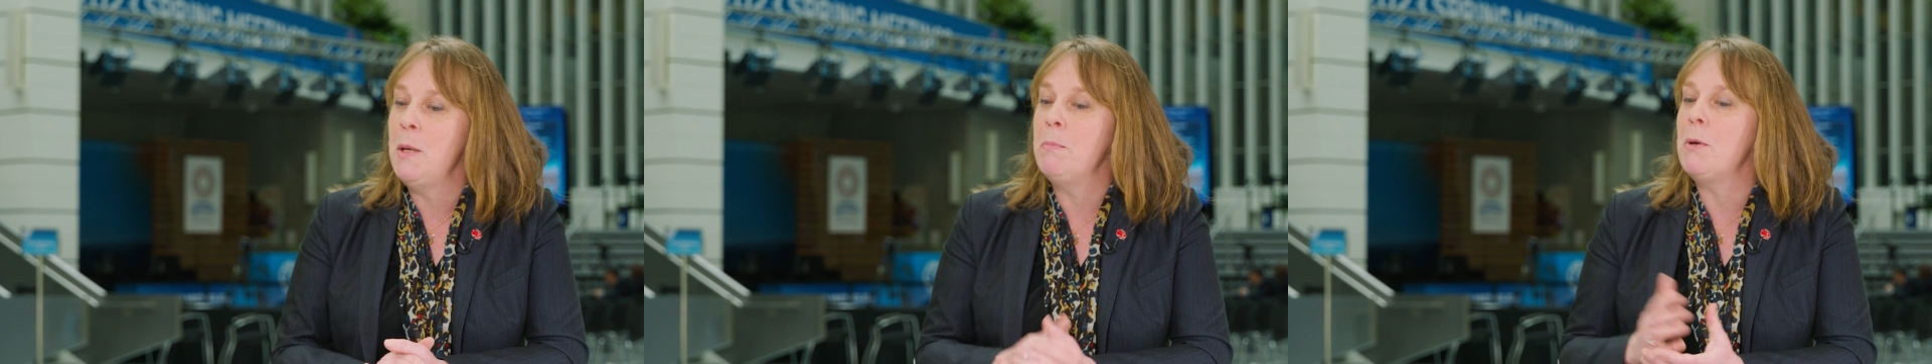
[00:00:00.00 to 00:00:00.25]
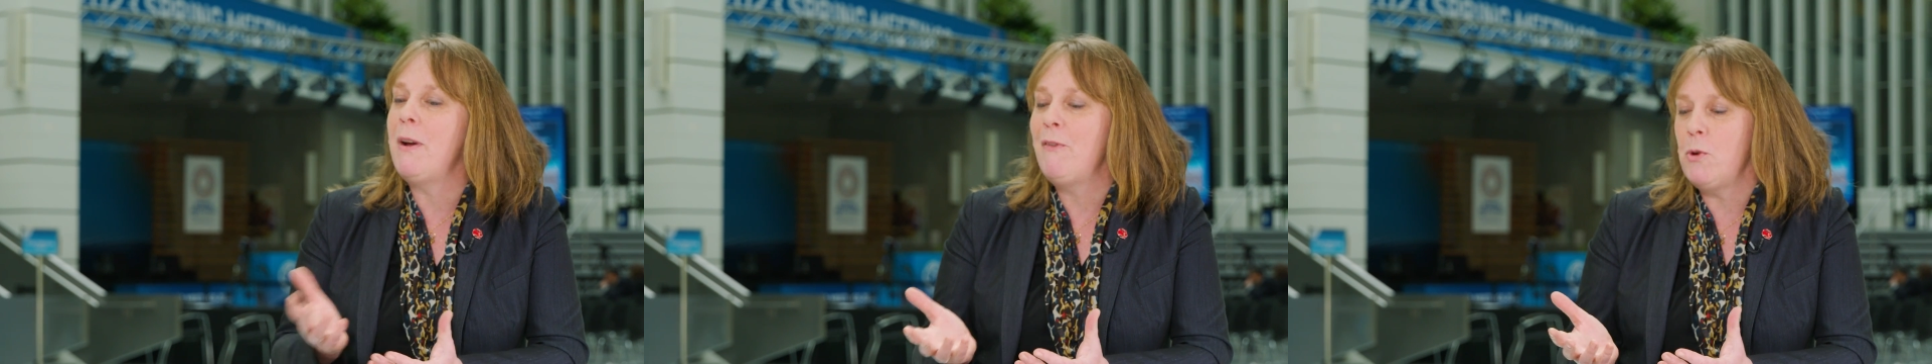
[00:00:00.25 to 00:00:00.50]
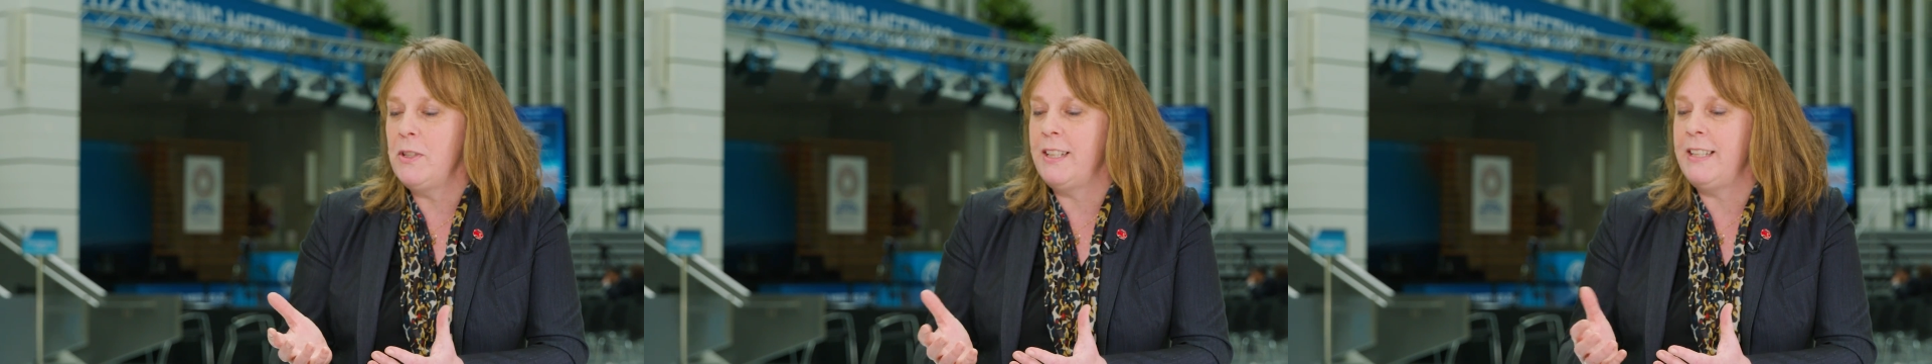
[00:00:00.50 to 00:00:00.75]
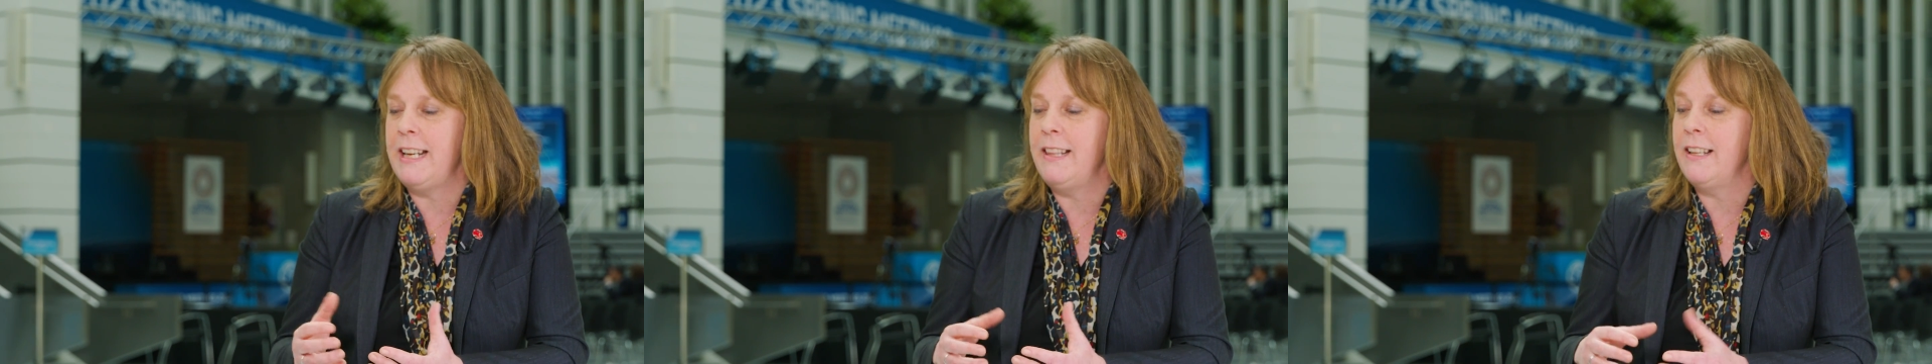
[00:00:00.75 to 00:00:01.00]
but we've also
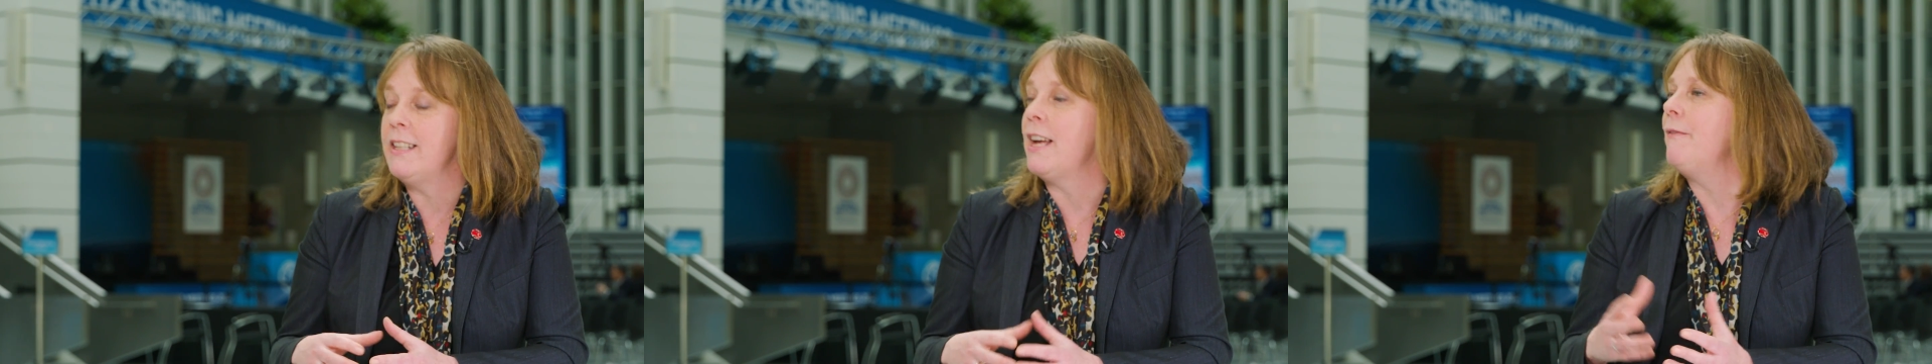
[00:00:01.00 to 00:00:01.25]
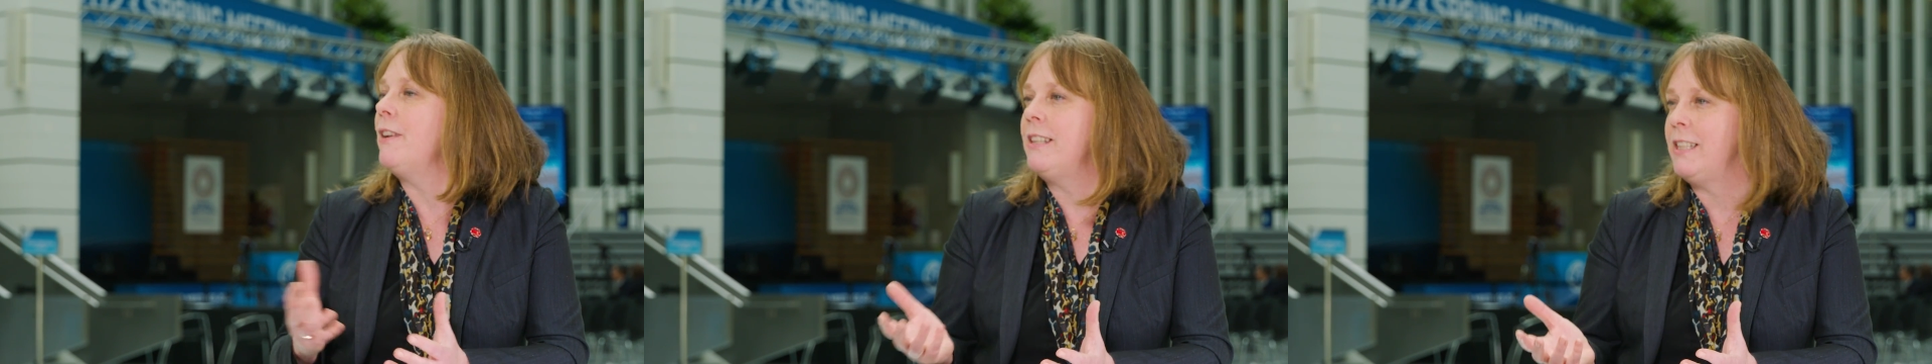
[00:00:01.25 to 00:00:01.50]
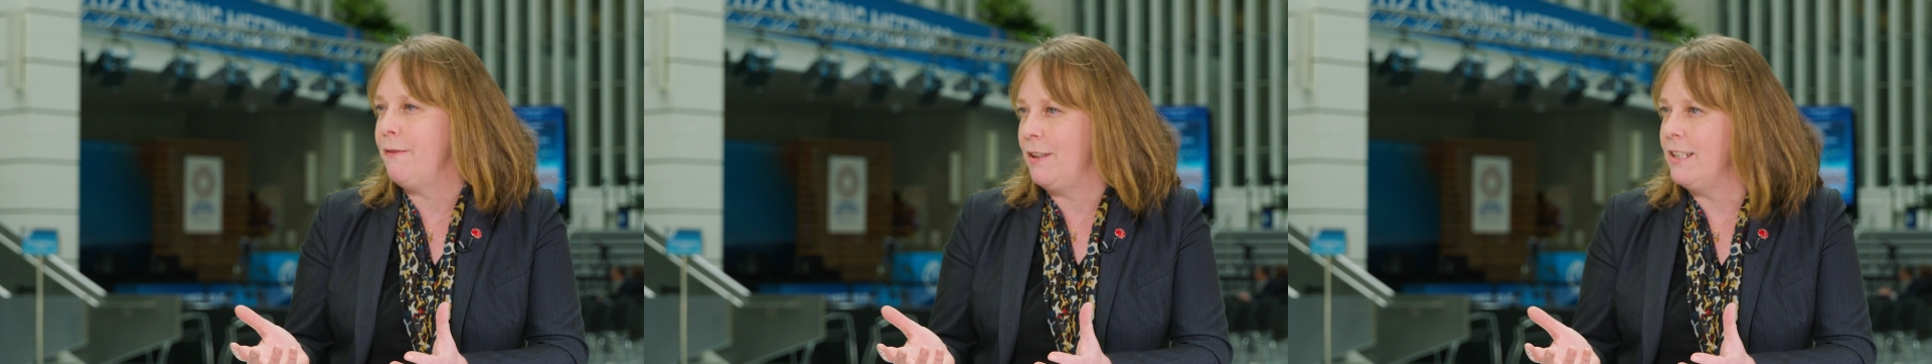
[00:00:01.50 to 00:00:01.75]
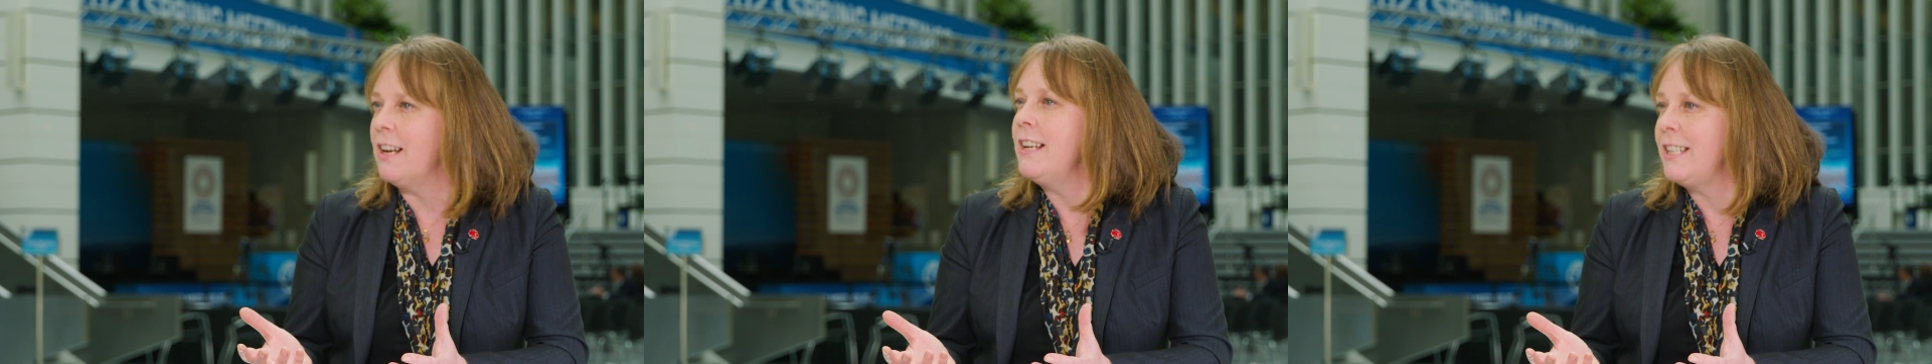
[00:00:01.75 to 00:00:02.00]
seen the diversity of the
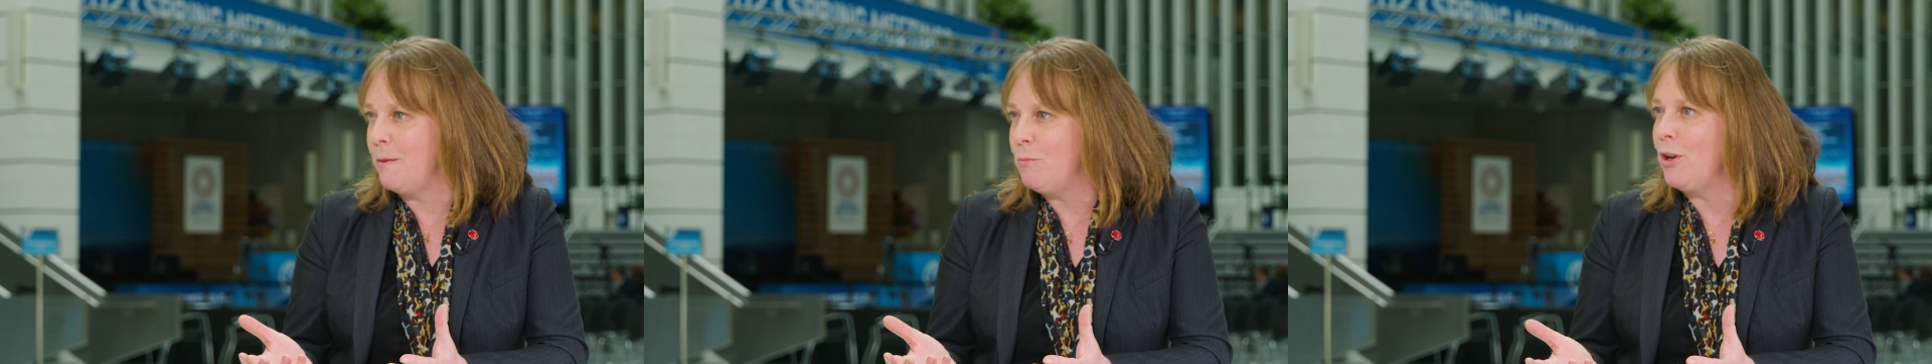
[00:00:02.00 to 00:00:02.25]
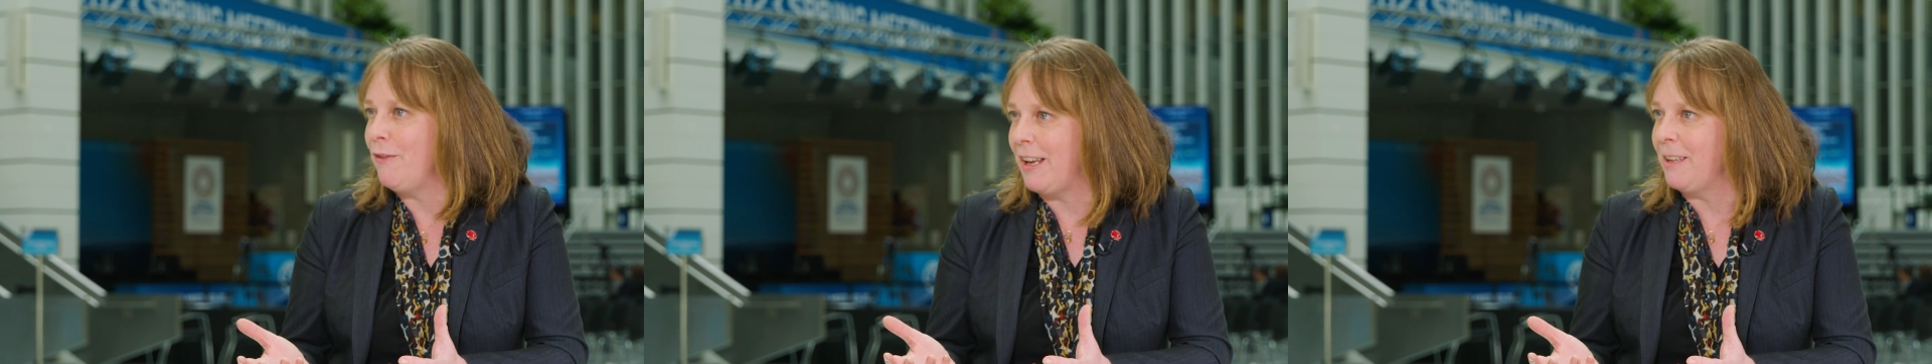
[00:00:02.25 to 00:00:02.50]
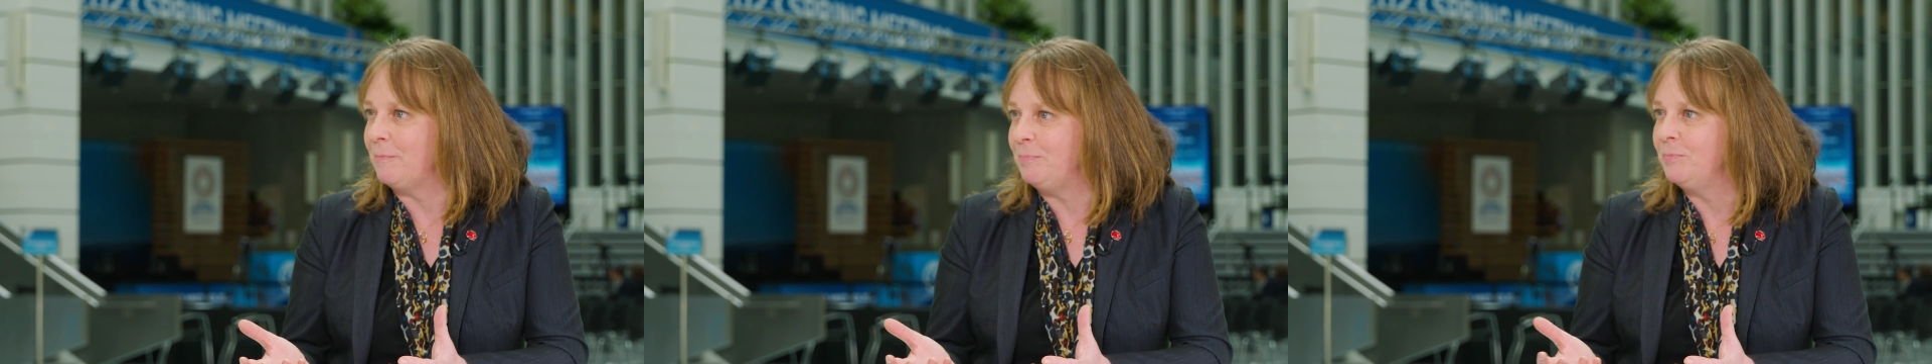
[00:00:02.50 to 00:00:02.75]
diet improving.